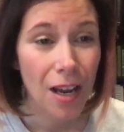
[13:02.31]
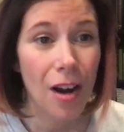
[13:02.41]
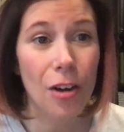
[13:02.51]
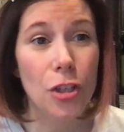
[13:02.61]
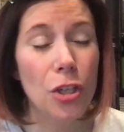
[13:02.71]

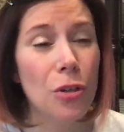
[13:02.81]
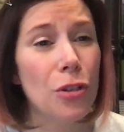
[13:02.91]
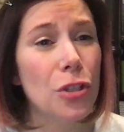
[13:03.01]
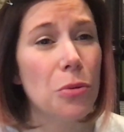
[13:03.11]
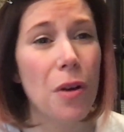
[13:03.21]
Our
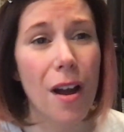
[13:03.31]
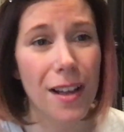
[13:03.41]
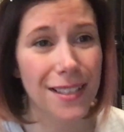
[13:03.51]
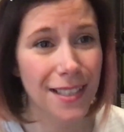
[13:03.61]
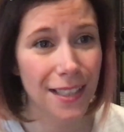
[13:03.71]
church who
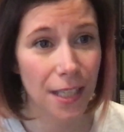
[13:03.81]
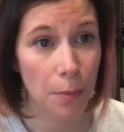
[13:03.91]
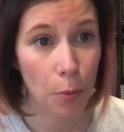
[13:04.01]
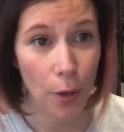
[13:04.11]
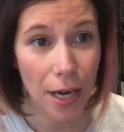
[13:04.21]
constantly
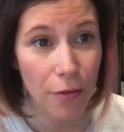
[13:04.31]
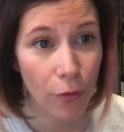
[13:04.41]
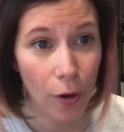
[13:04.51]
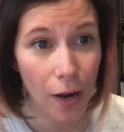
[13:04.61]
prayed for